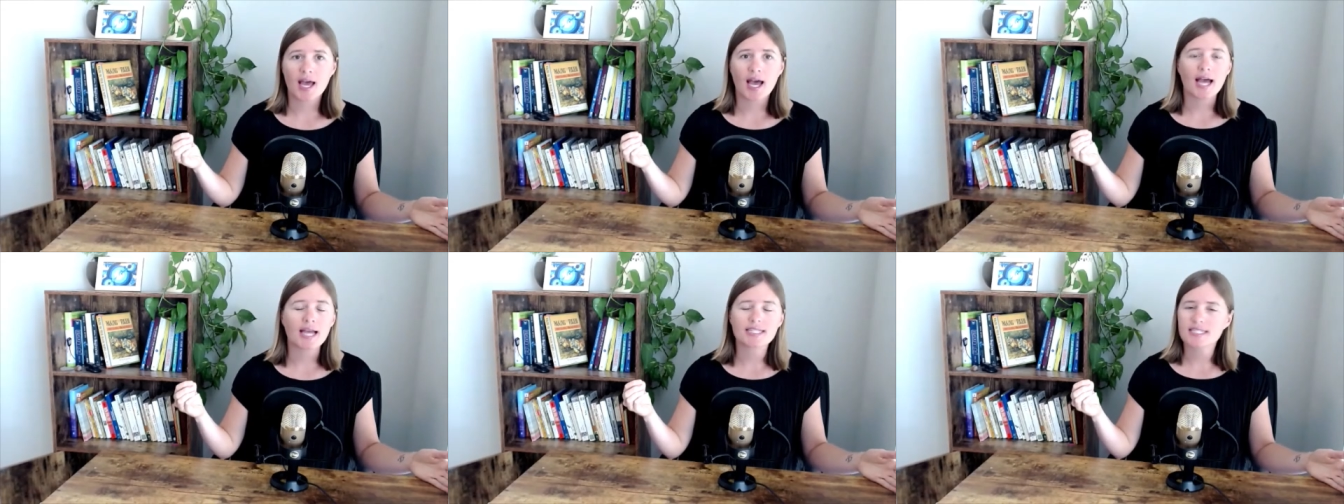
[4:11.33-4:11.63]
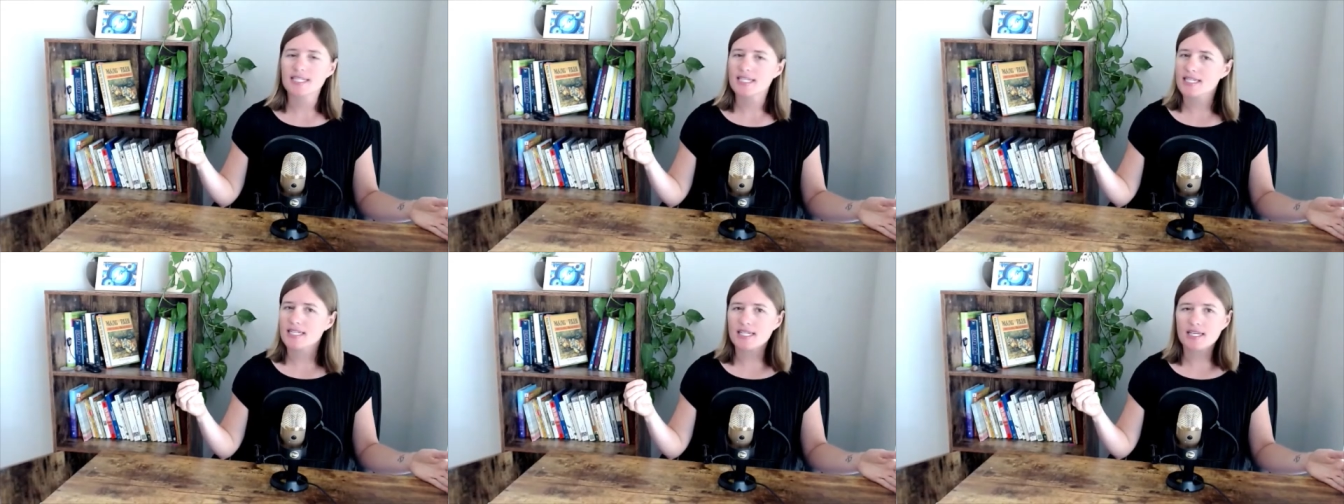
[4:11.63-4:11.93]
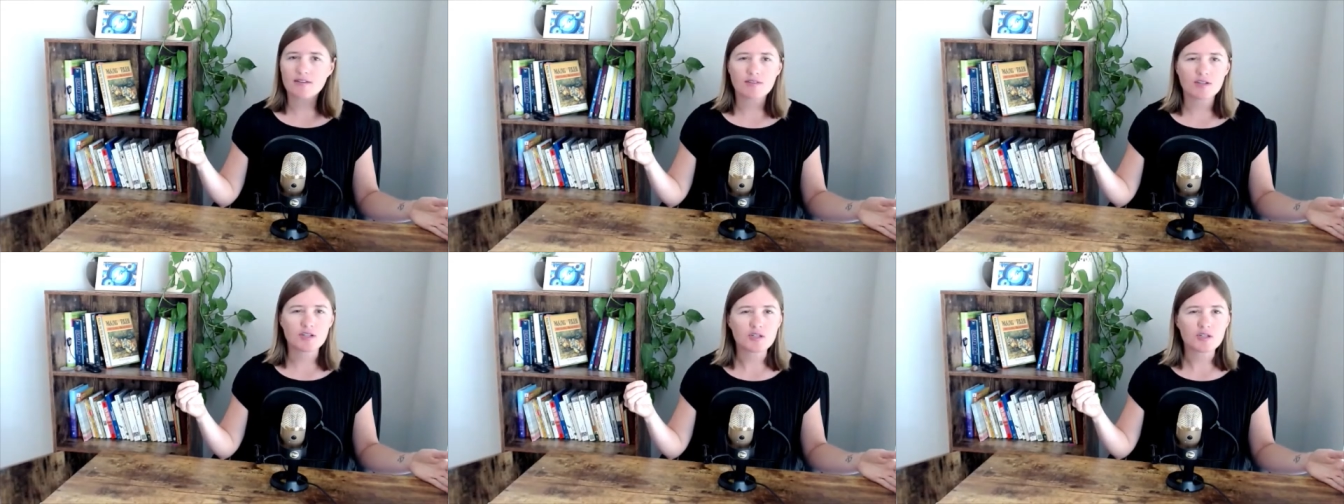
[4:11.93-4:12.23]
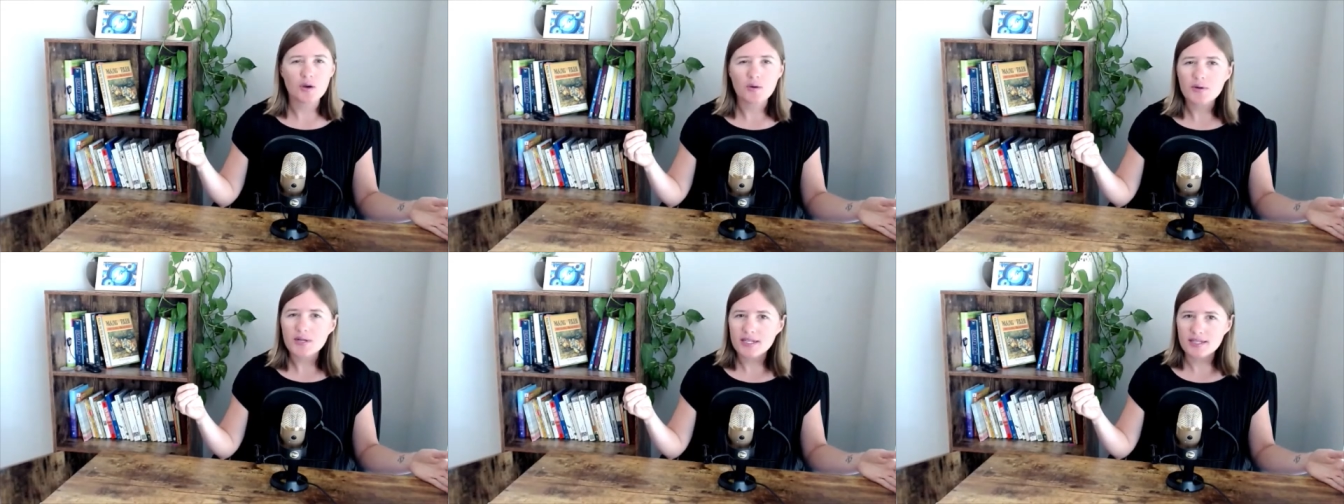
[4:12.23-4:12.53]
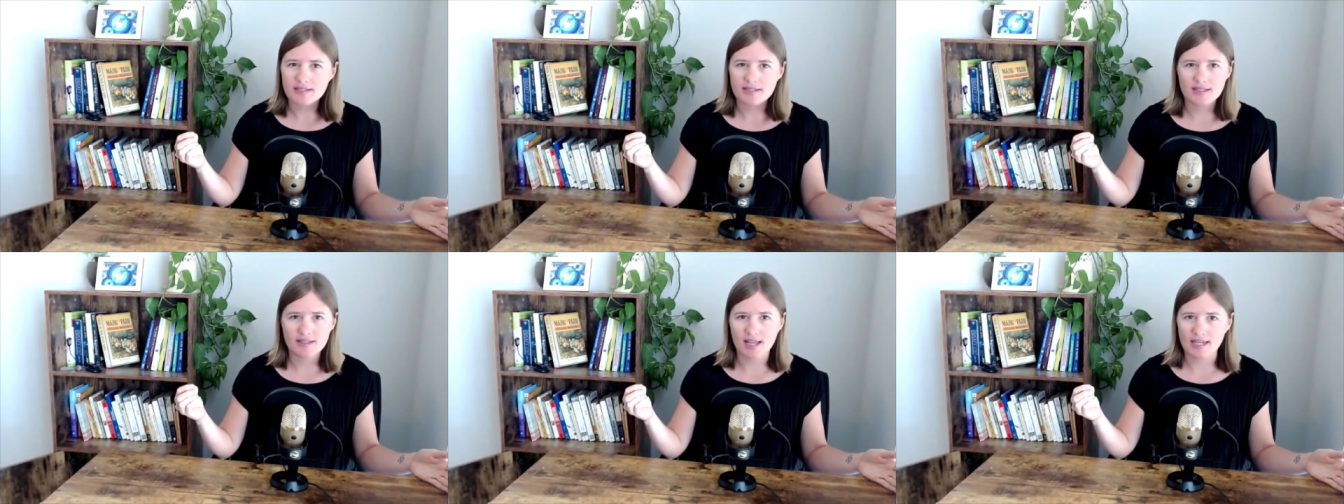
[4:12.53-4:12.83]
I didn't even
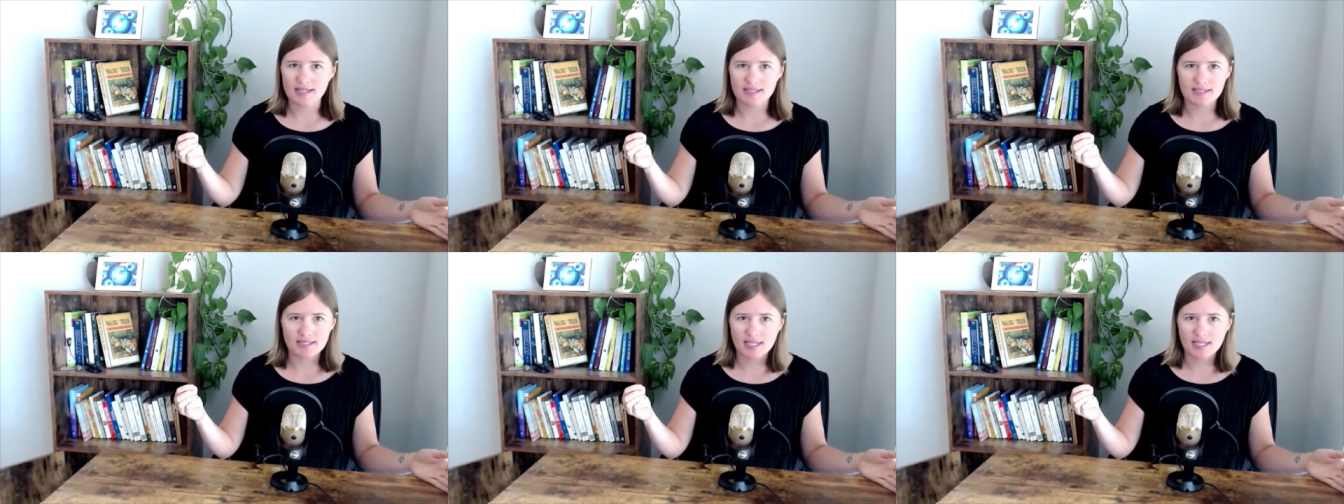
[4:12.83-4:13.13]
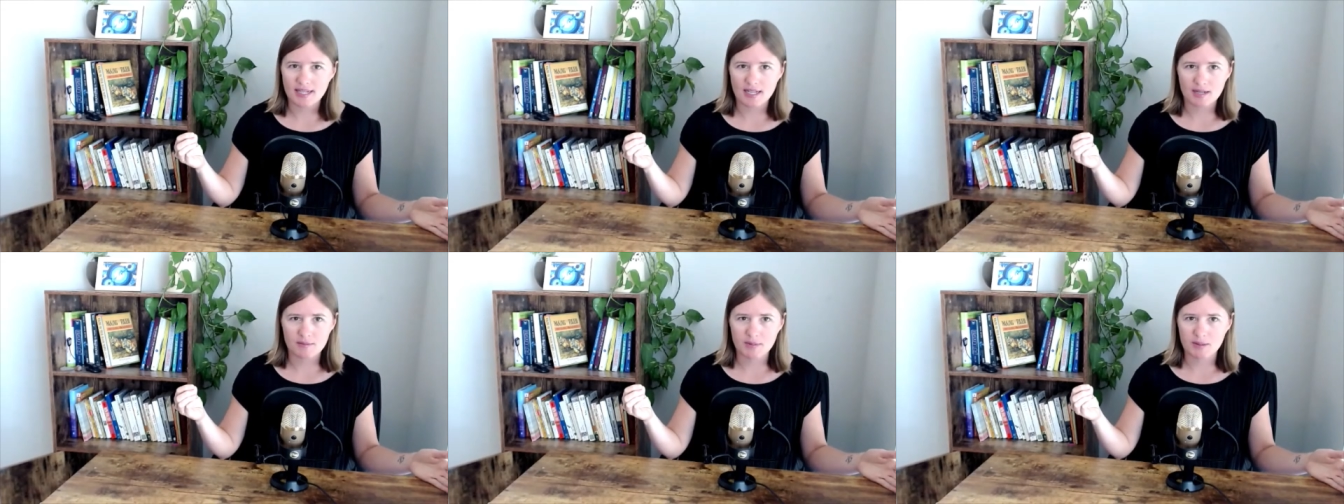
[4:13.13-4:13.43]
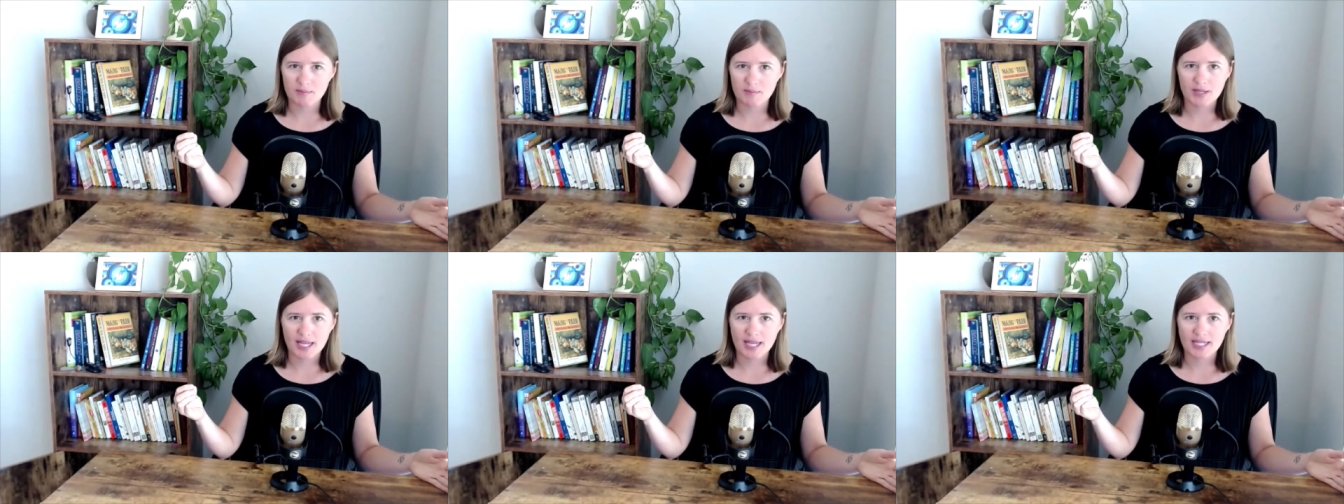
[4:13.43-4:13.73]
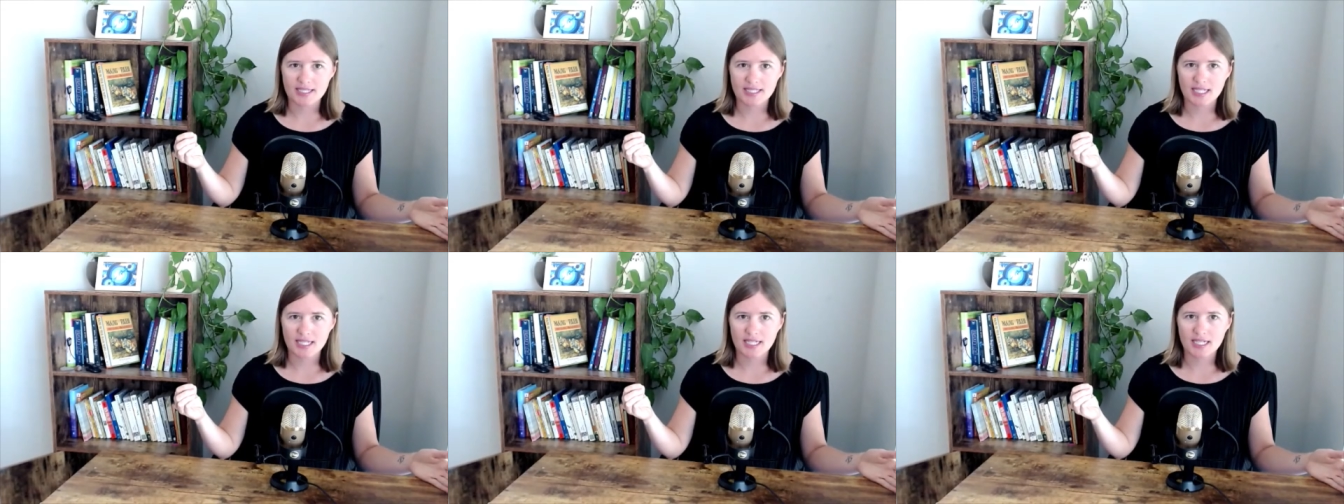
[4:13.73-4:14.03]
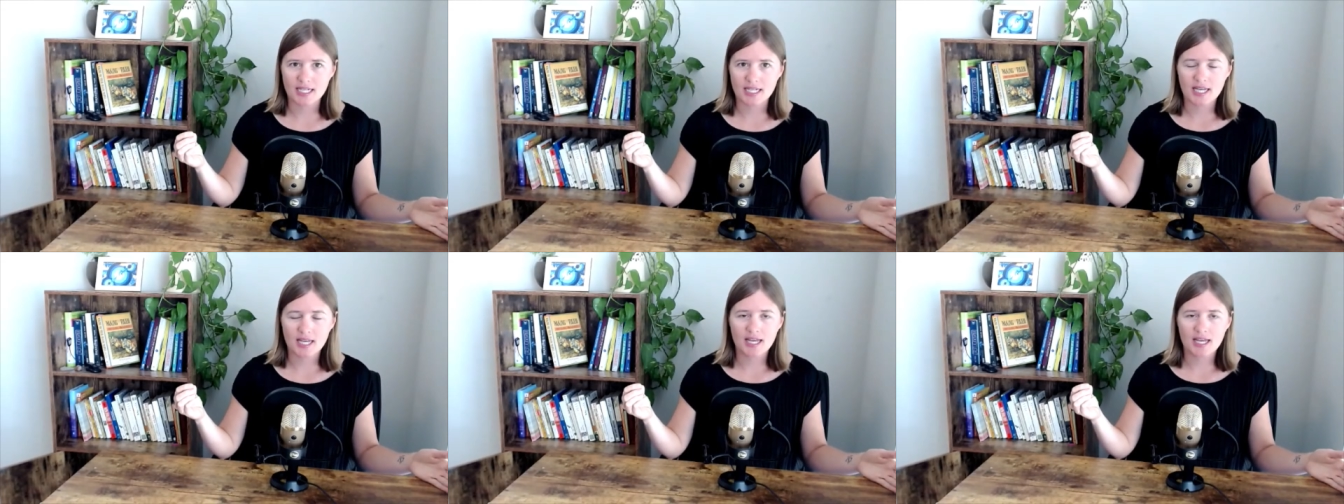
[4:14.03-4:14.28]
notice that seed had been planted.